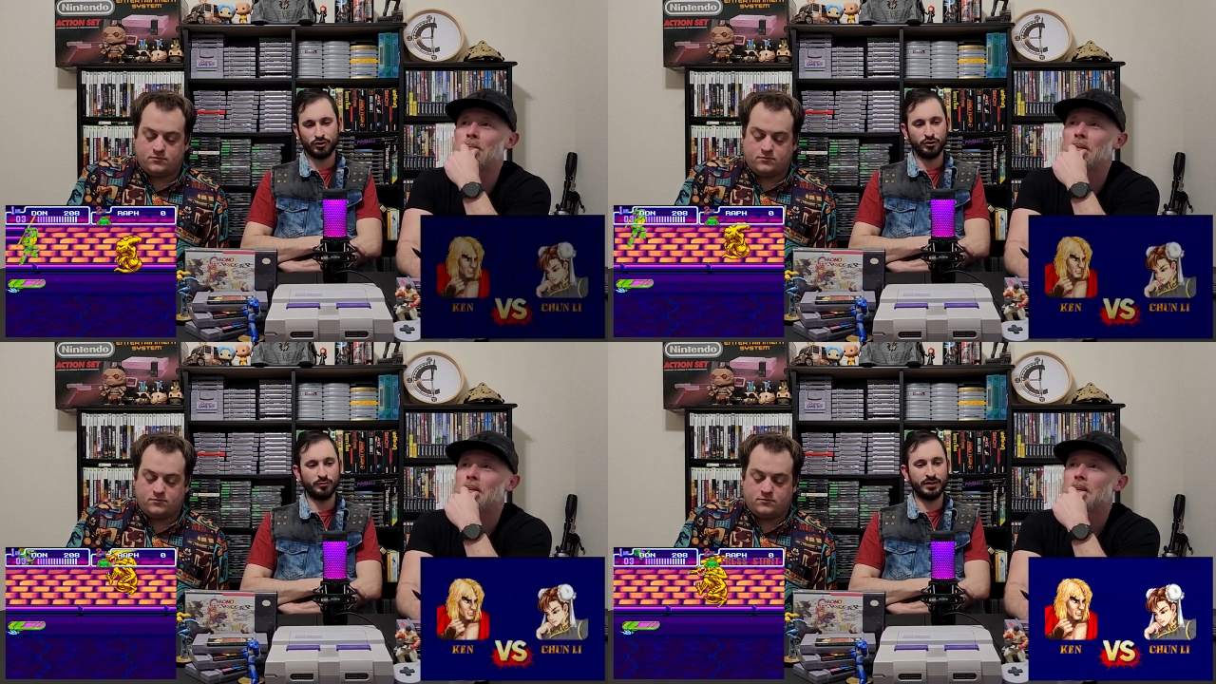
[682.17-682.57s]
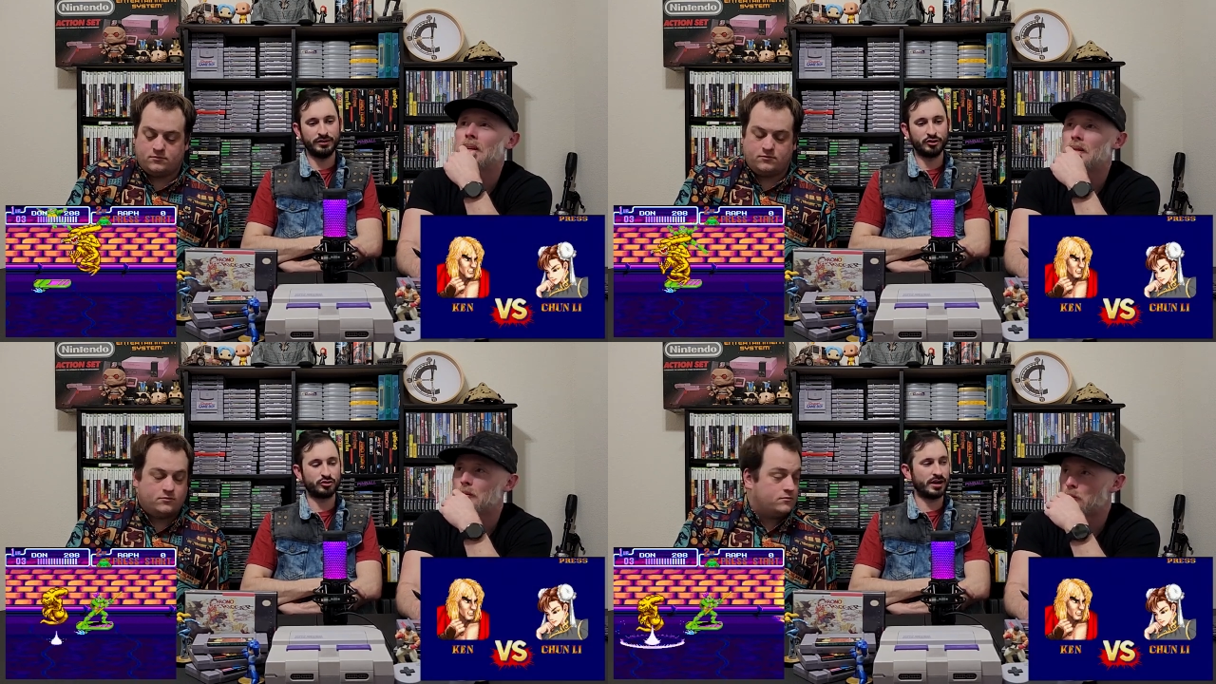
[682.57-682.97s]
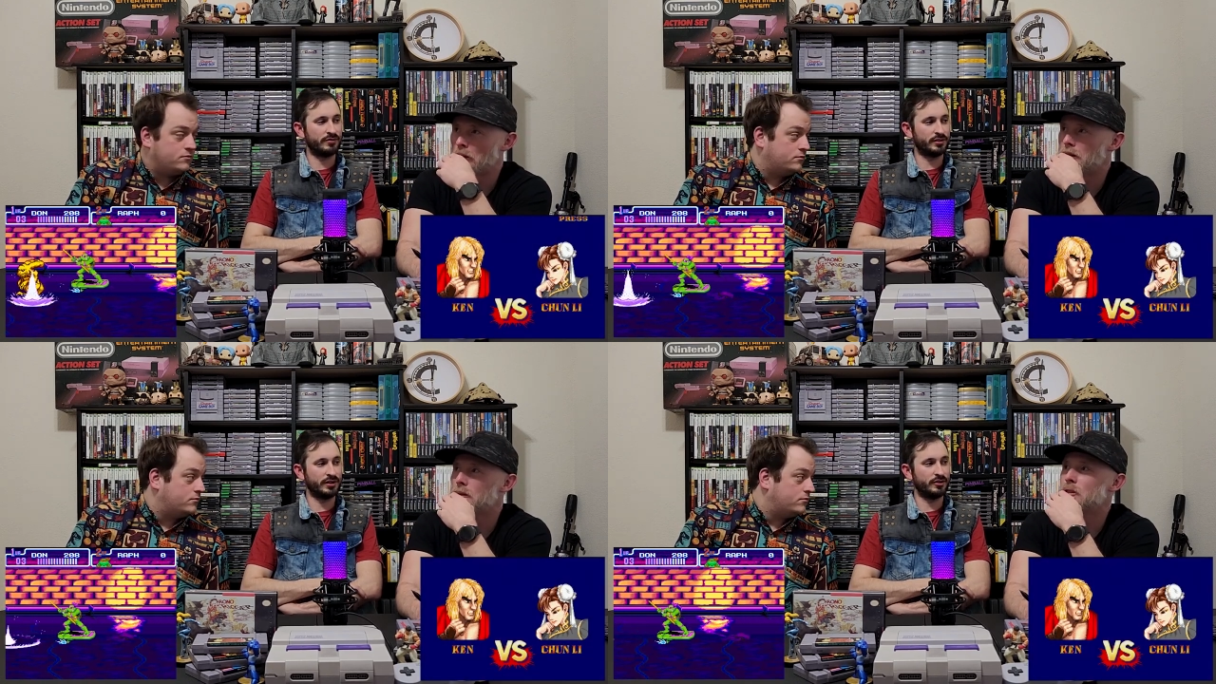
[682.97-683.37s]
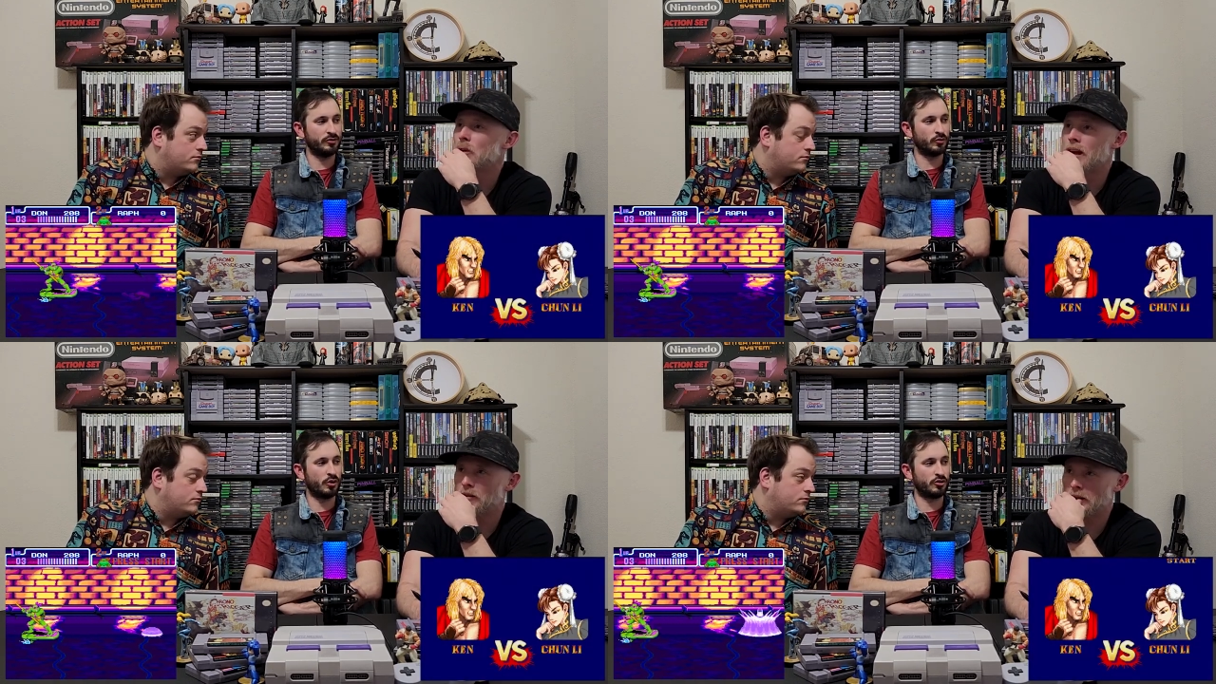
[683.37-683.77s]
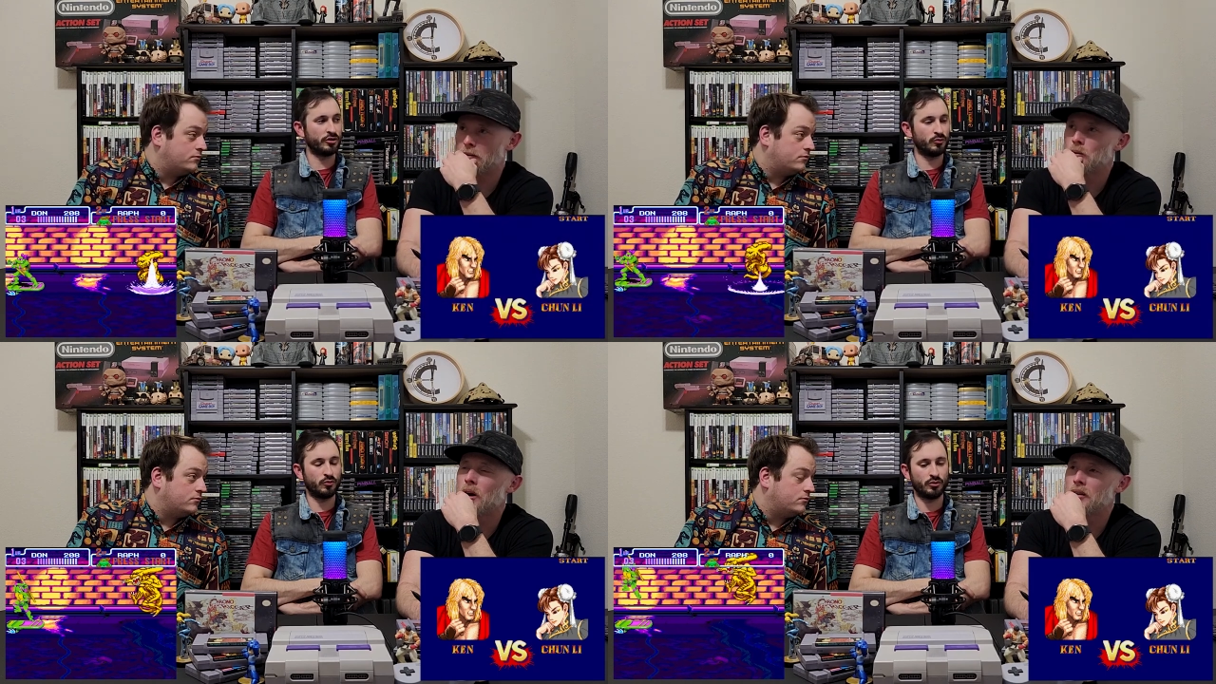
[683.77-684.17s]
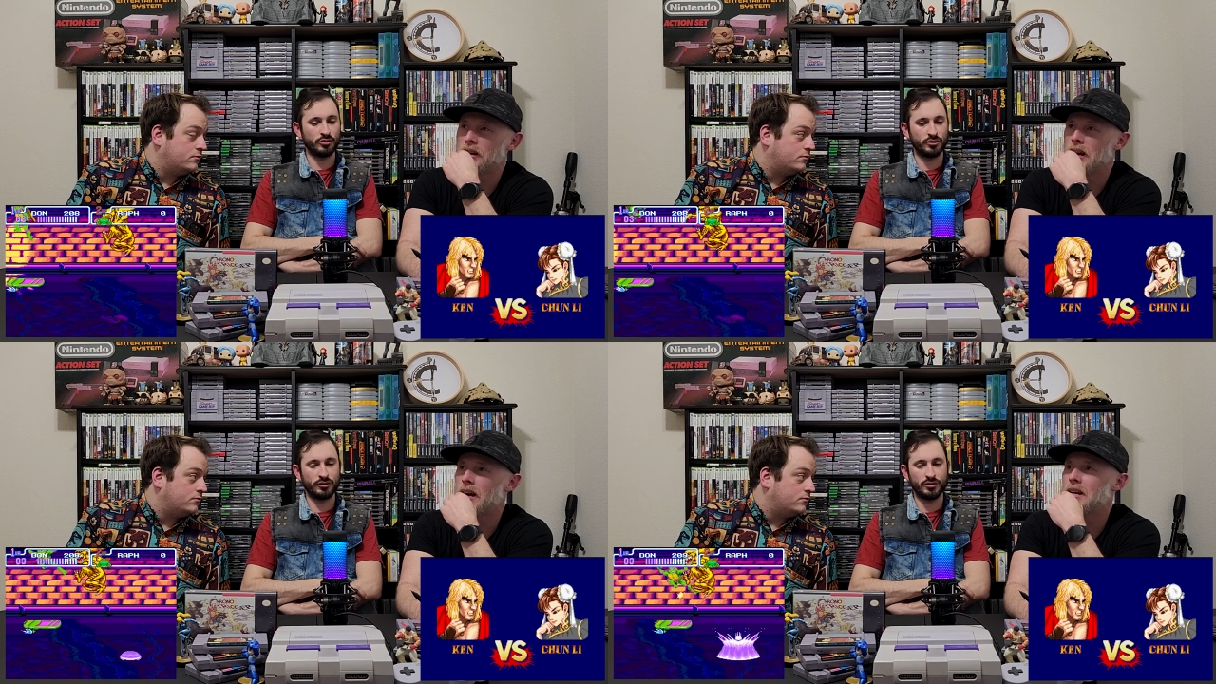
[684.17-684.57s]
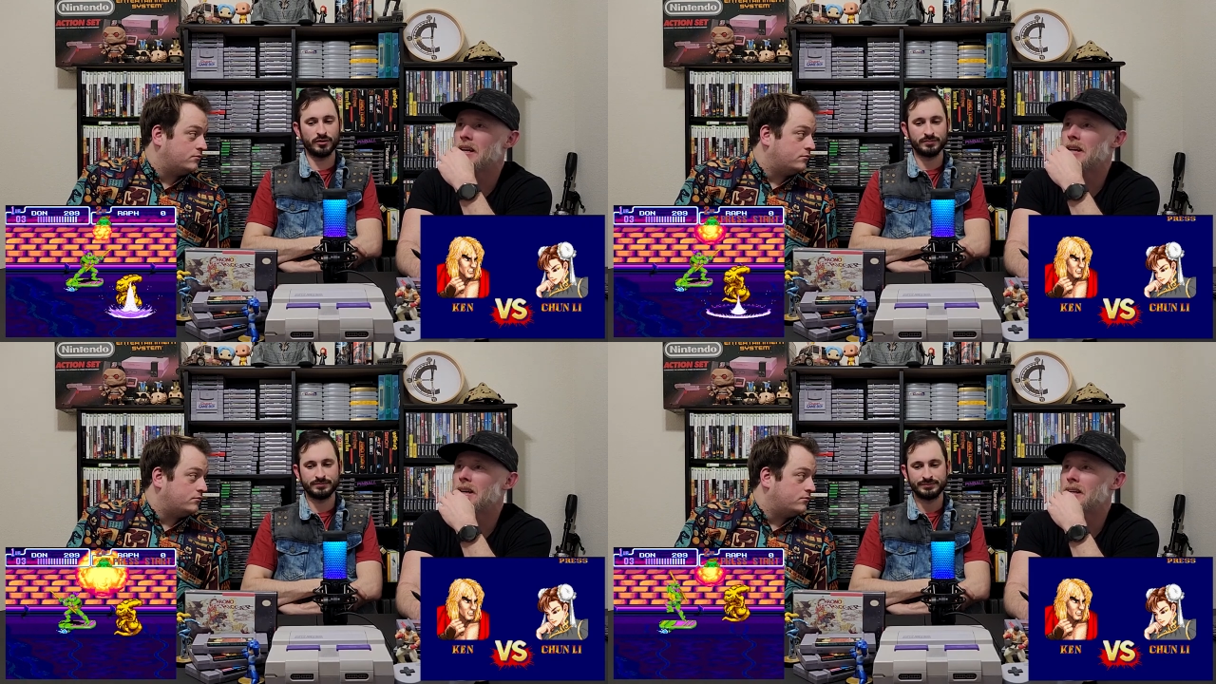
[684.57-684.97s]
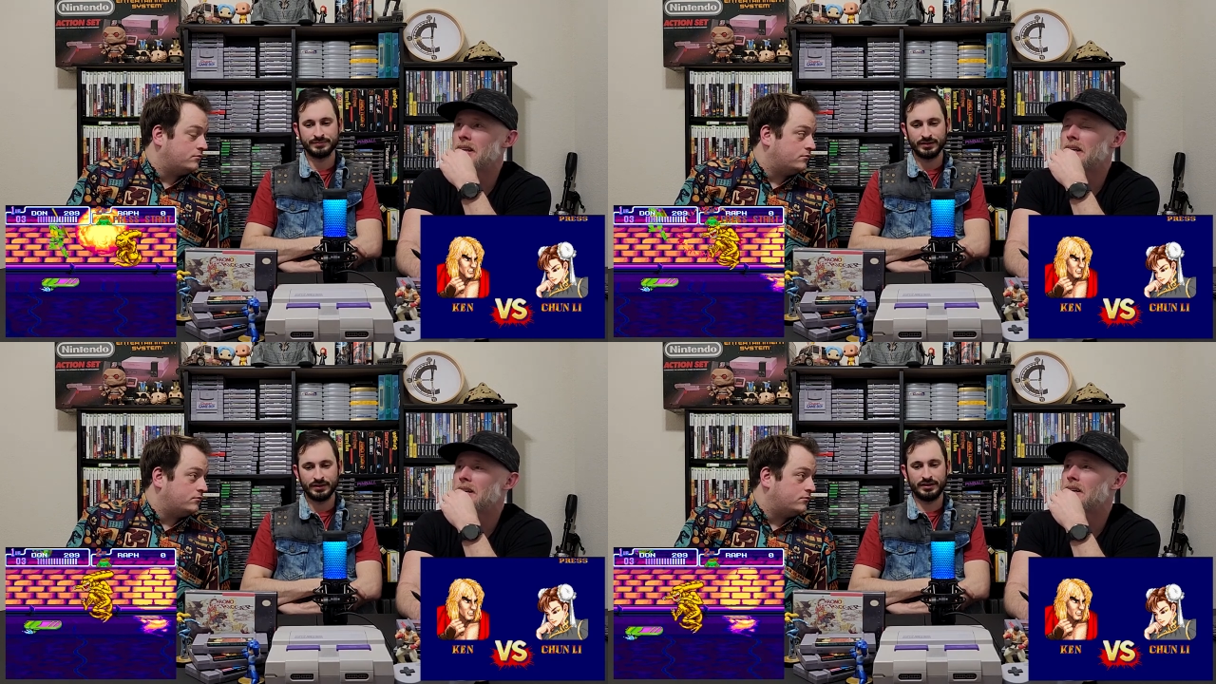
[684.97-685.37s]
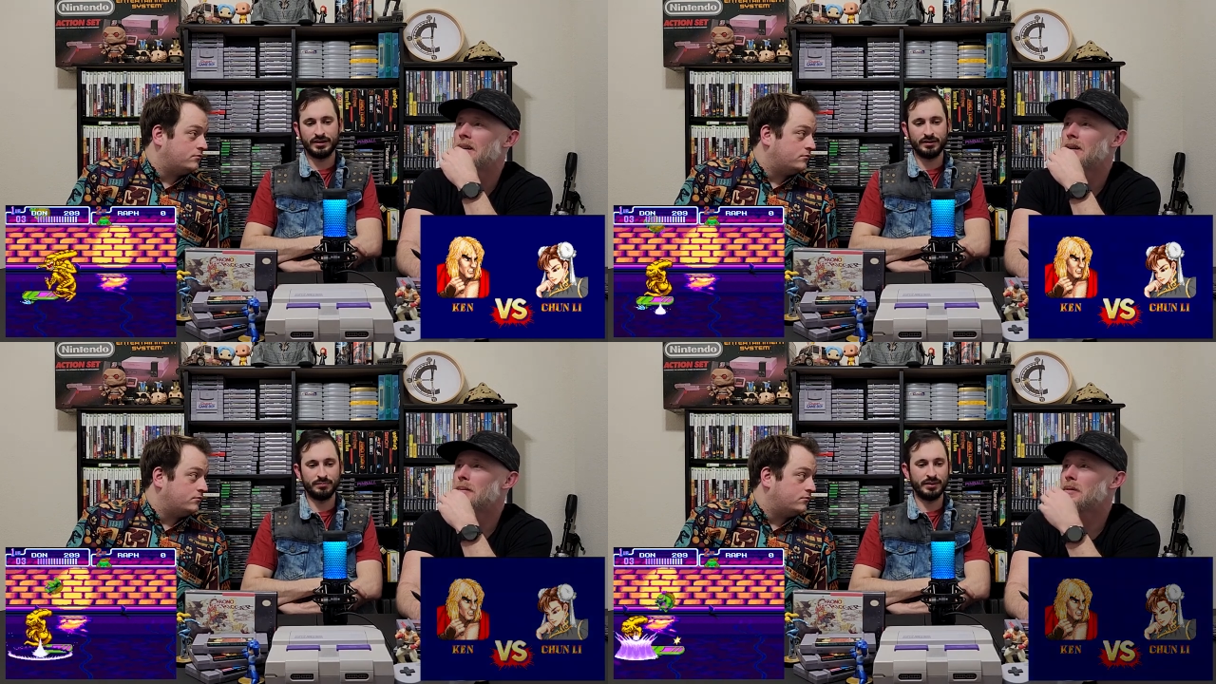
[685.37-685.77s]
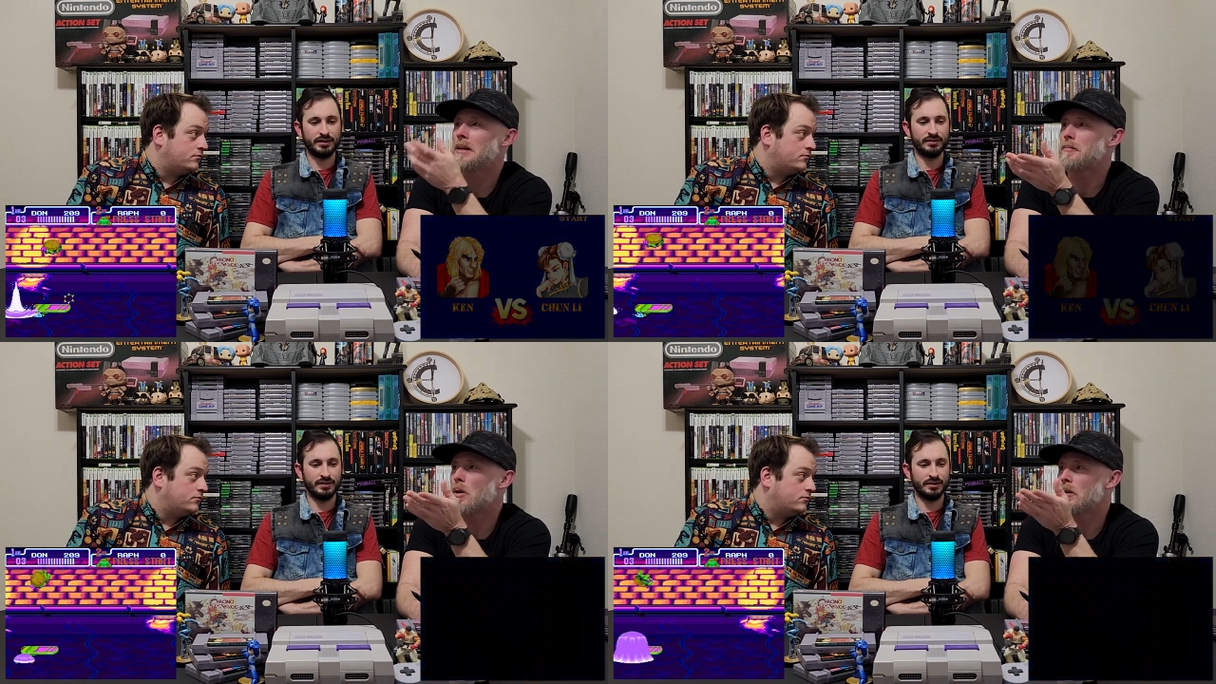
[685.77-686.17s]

Speaker 1: Ryu being the traveling, traveling wandering warrior. Guy, yeah, yeah. Ken um, being Ken